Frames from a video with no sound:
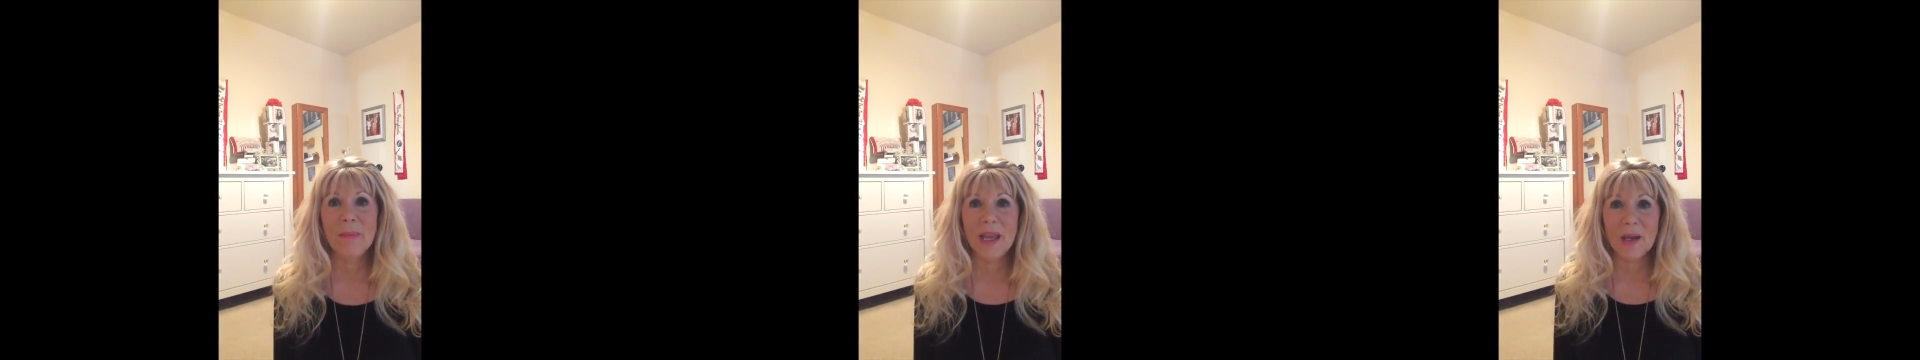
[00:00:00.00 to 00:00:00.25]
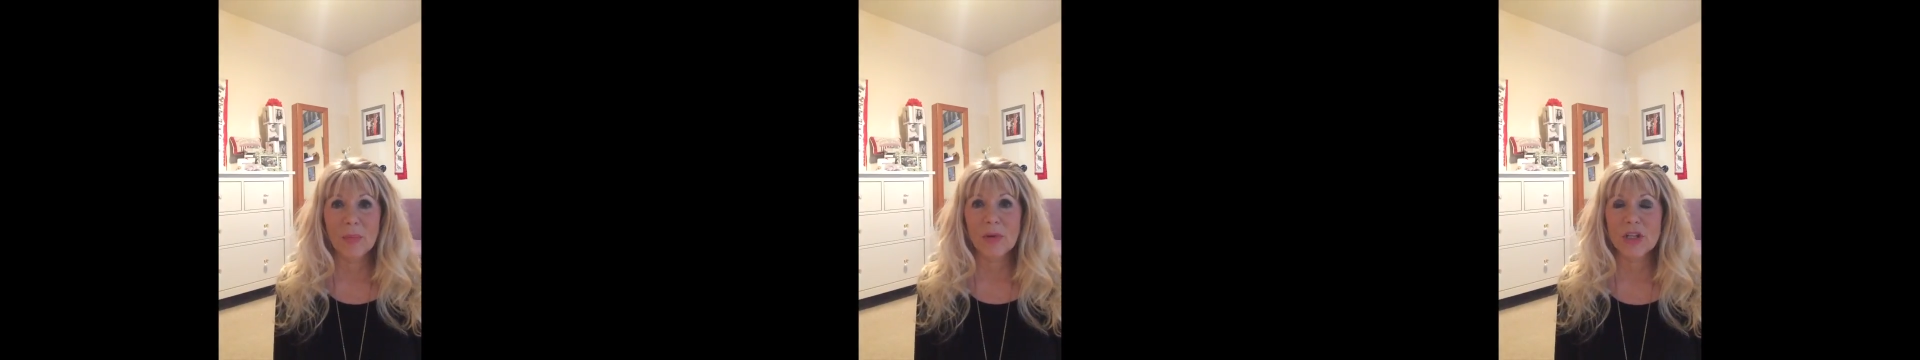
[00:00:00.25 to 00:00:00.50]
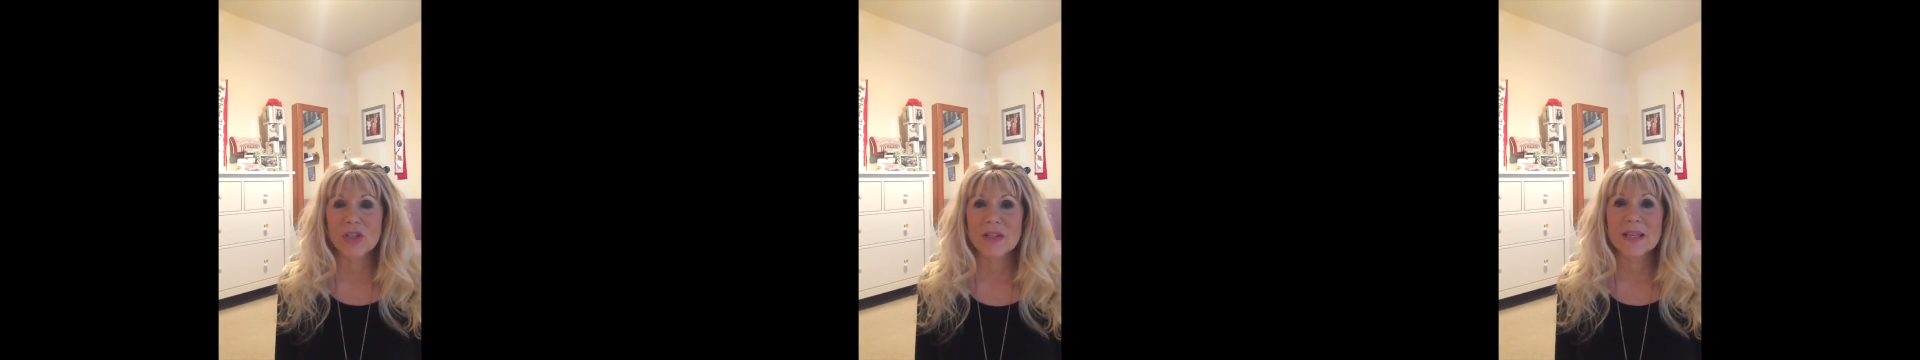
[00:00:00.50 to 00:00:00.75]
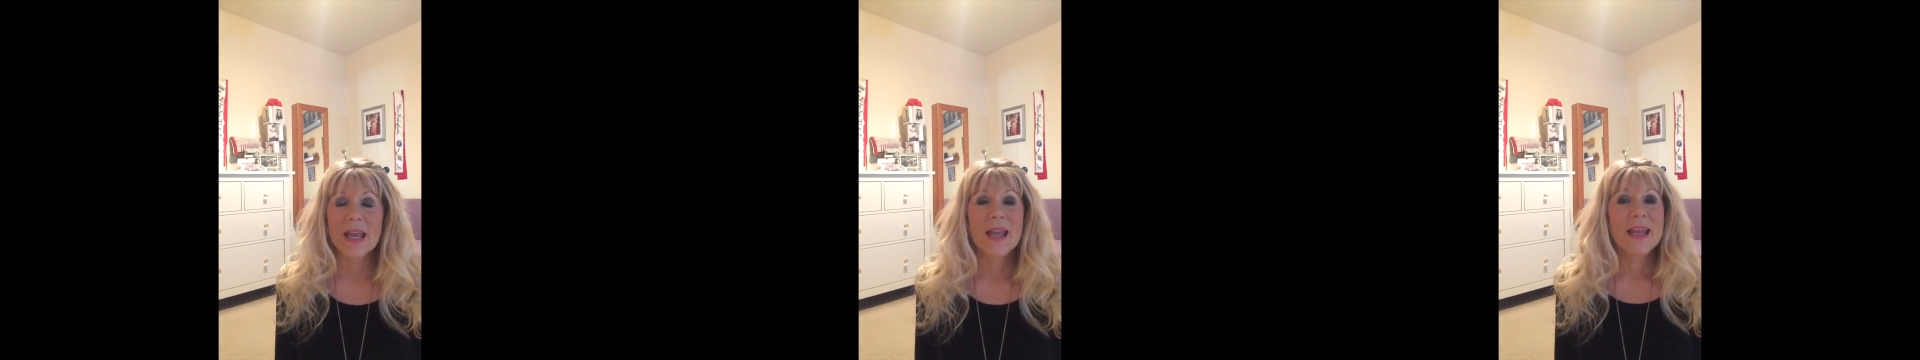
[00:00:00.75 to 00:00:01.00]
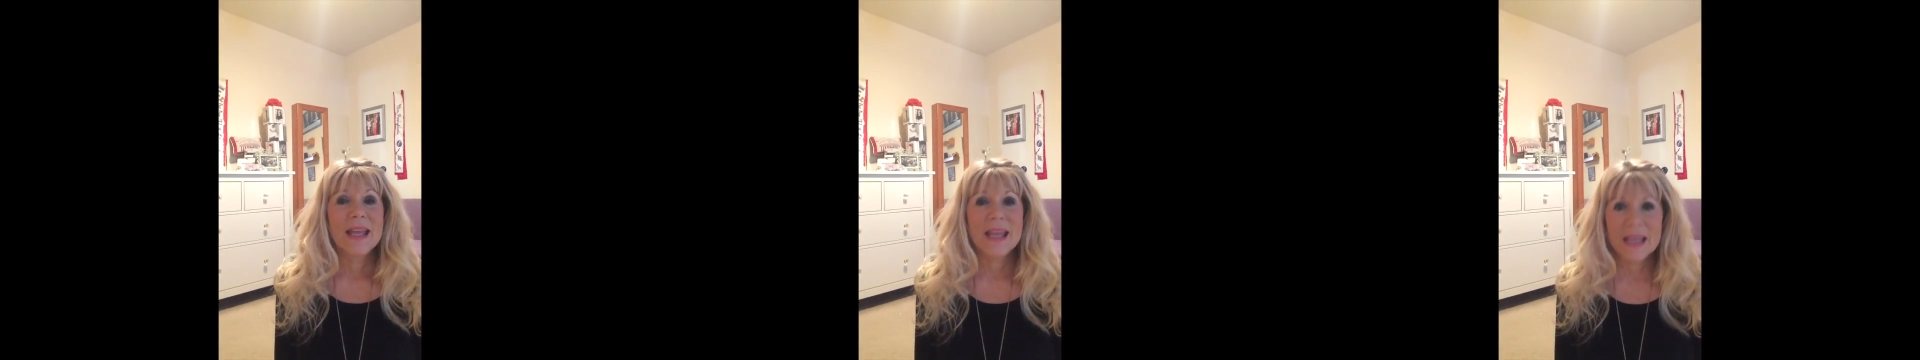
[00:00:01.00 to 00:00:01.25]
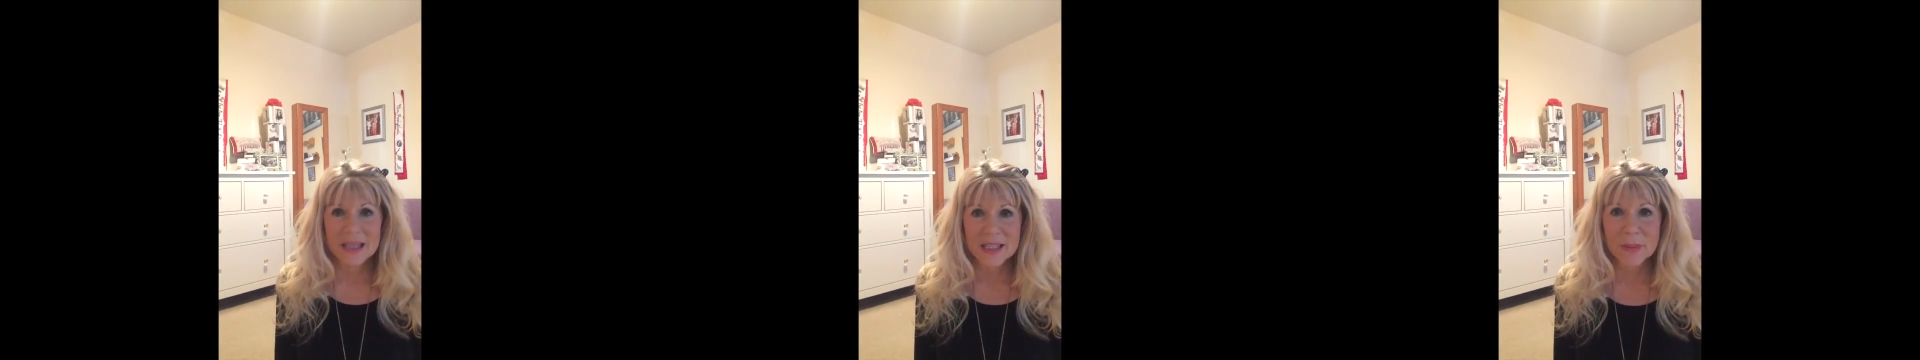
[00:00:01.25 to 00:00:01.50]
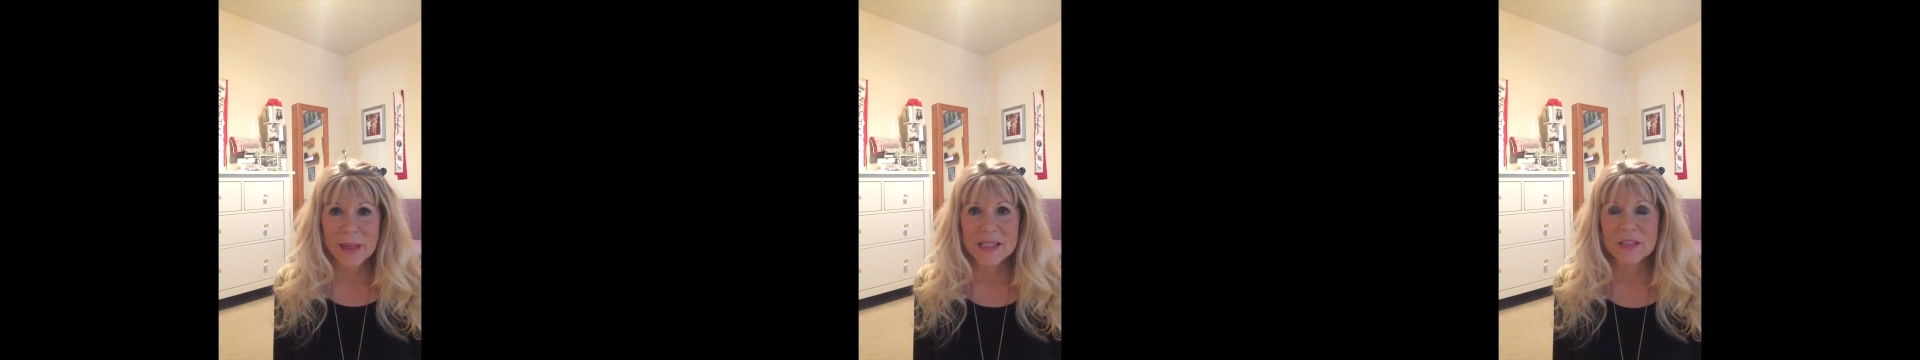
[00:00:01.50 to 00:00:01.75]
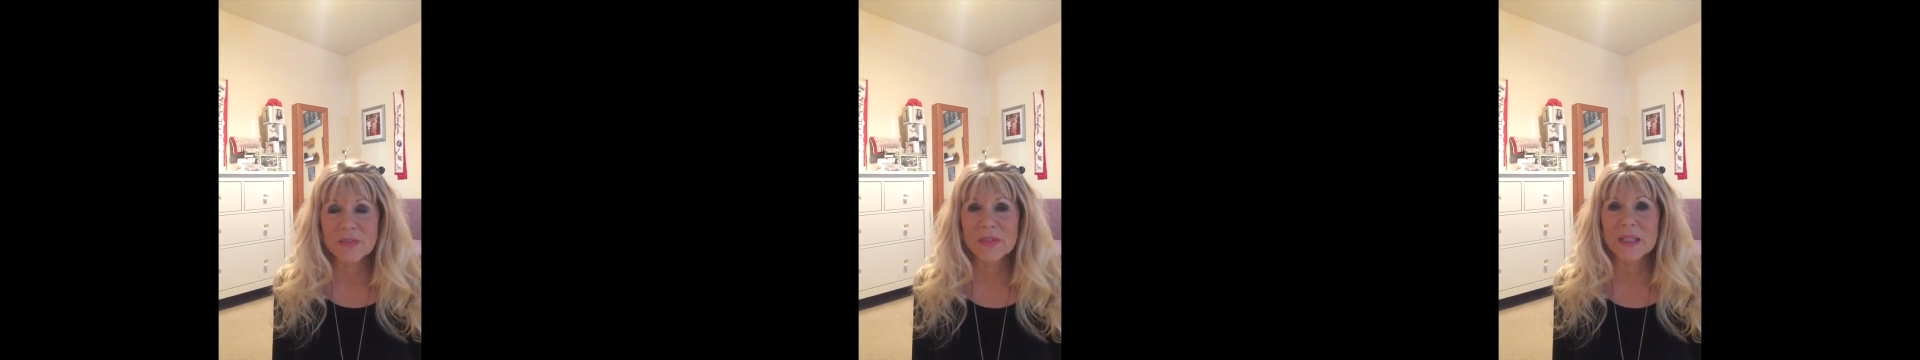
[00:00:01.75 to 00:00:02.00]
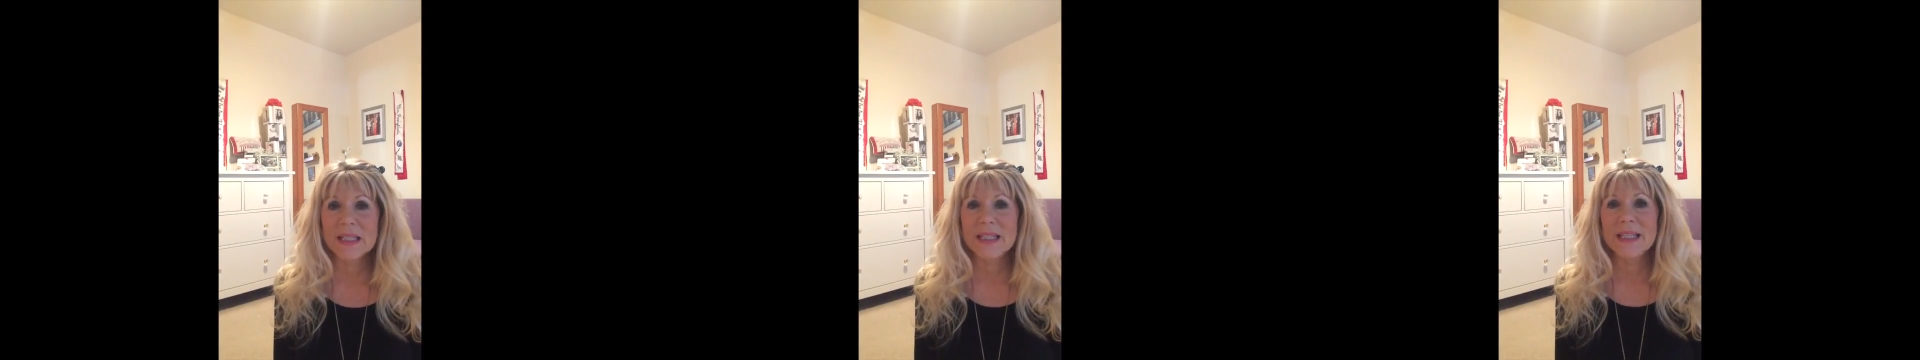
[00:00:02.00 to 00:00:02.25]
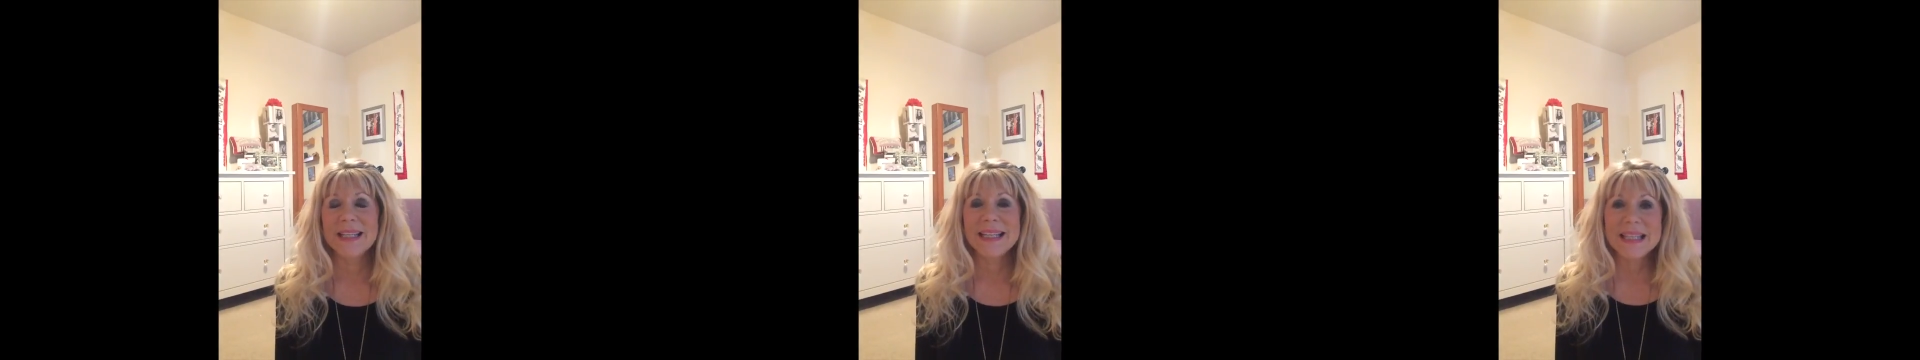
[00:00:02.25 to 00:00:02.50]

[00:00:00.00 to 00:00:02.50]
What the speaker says: makeup brushes inexpensively,